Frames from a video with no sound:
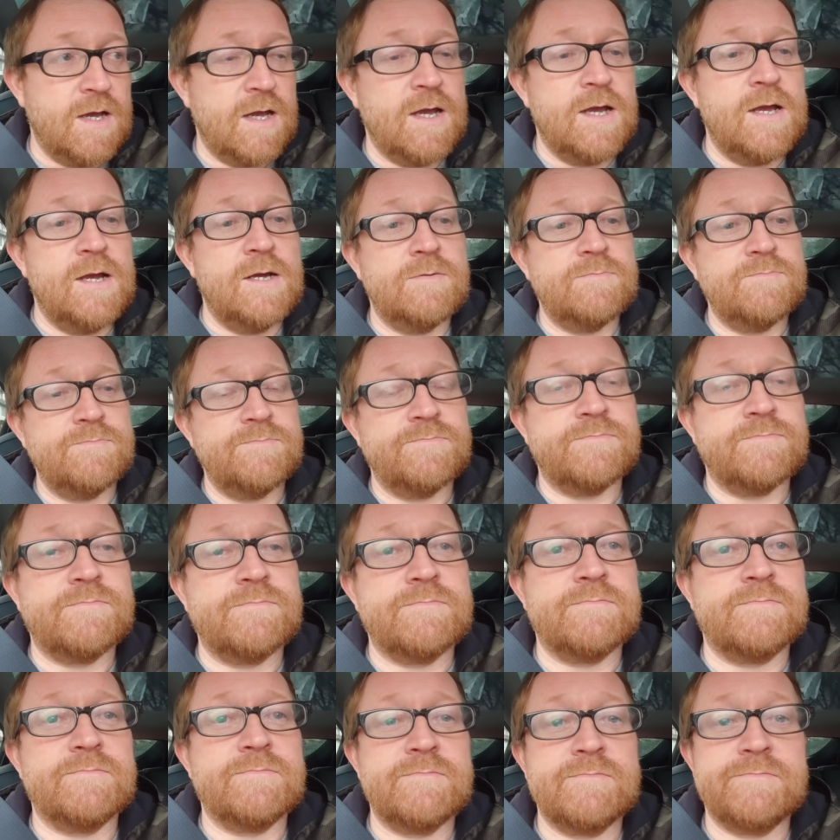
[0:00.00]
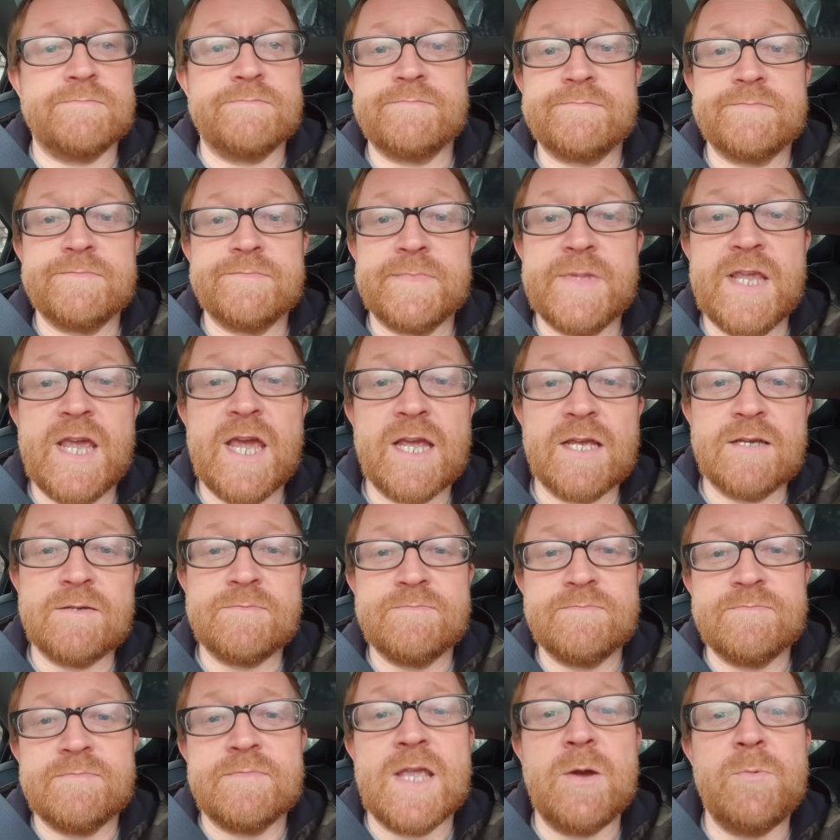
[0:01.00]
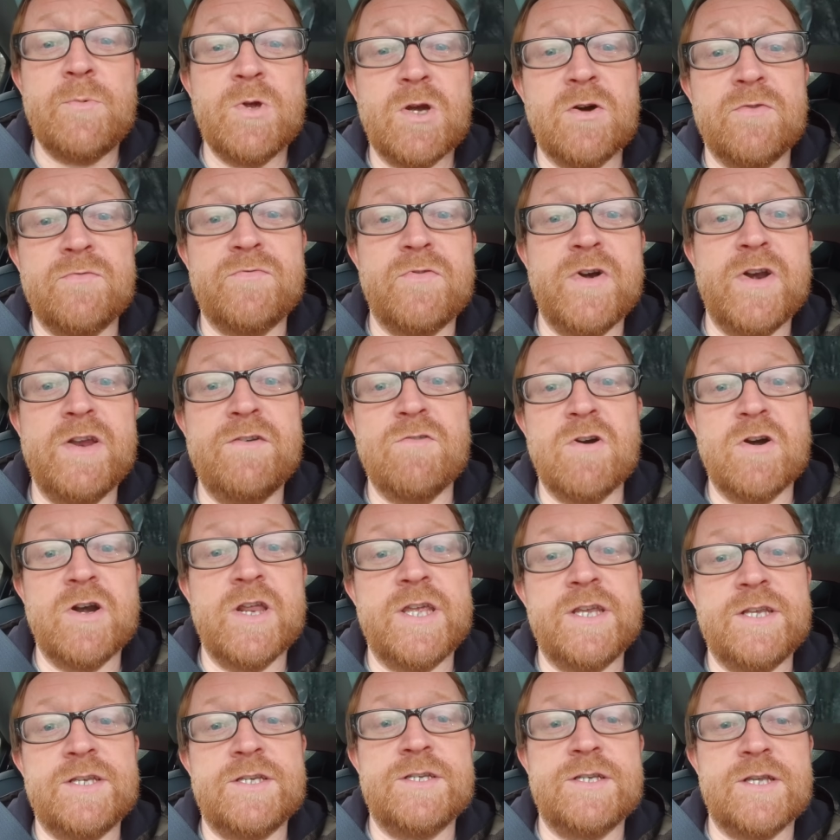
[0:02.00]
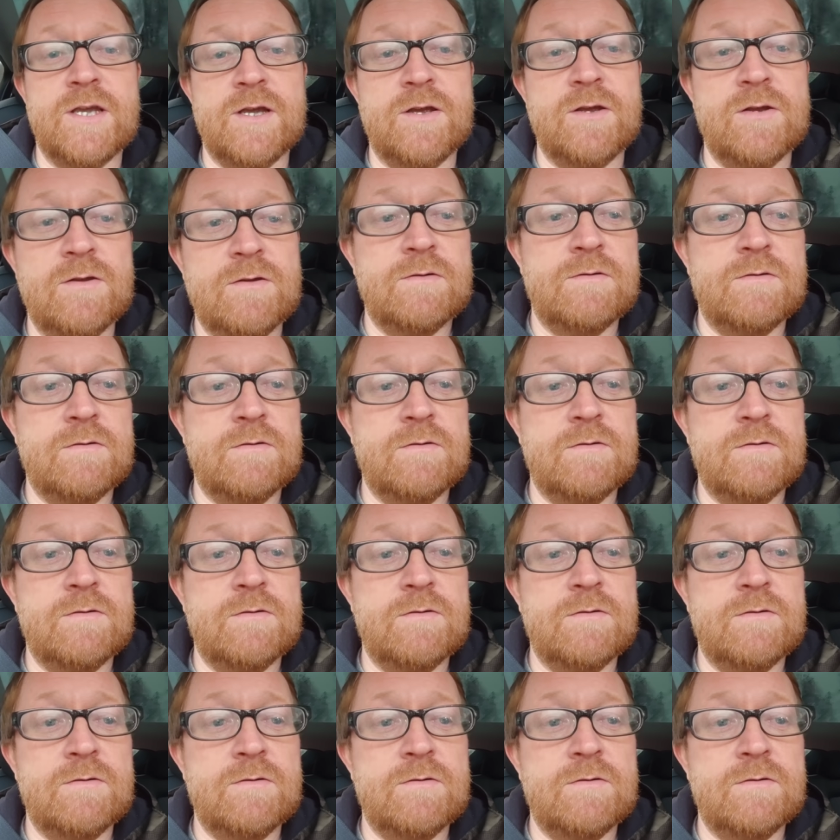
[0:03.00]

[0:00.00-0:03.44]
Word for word: Um, yeah, and we got a free rod each, so.